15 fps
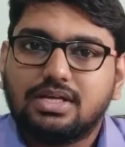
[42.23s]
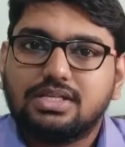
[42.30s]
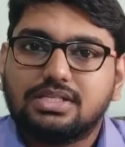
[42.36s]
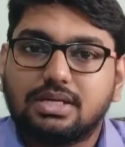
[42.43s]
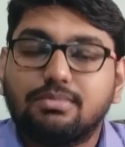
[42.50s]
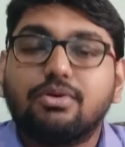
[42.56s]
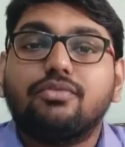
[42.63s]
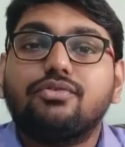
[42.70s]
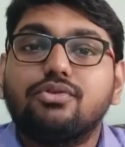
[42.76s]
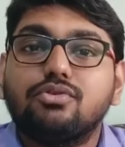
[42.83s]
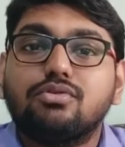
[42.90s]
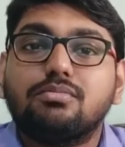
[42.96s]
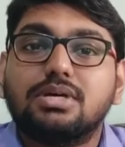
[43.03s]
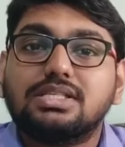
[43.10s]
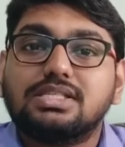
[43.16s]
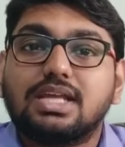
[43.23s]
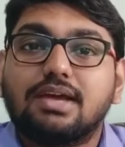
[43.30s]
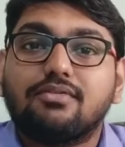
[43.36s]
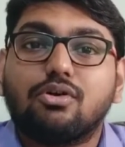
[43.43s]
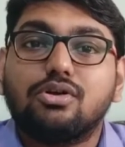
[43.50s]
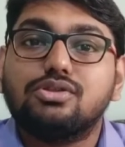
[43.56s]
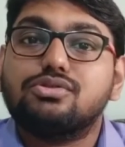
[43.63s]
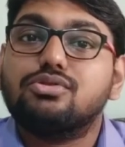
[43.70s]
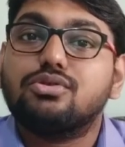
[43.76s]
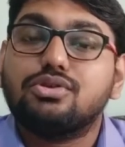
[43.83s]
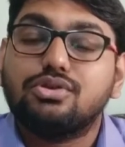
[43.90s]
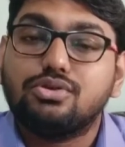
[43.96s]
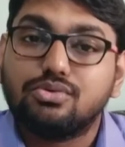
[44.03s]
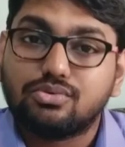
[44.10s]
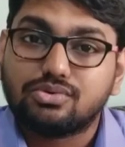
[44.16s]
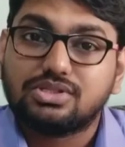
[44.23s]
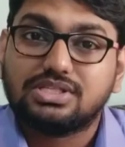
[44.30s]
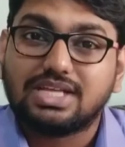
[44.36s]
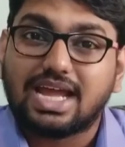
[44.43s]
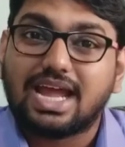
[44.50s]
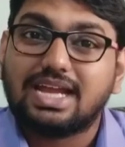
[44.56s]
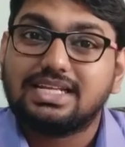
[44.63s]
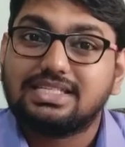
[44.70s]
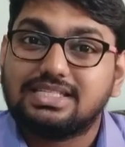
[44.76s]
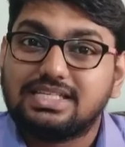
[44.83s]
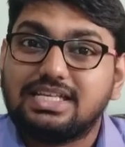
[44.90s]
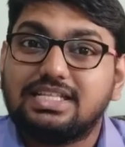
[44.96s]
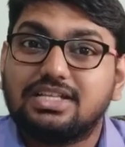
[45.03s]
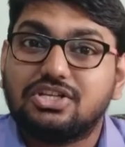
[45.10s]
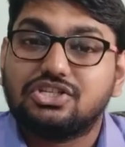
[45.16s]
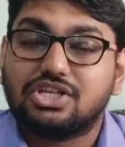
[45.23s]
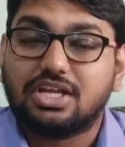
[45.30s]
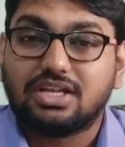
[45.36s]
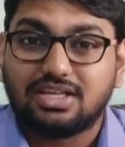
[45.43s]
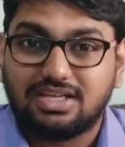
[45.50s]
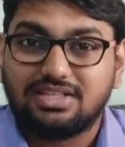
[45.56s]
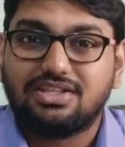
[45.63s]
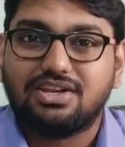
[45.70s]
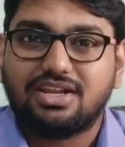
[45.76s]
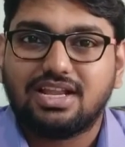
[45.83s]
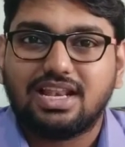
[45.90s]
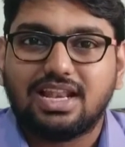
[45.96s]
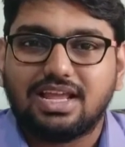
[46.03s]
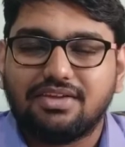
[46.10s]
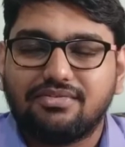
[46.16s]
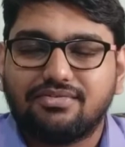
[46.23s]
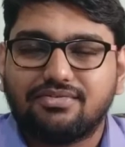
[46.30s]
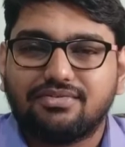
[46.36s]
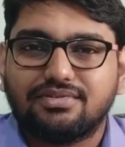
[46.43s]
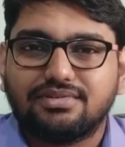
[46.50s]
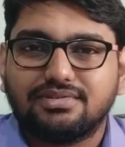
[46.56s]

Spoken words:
Some of you must have also used and seen a check in real life.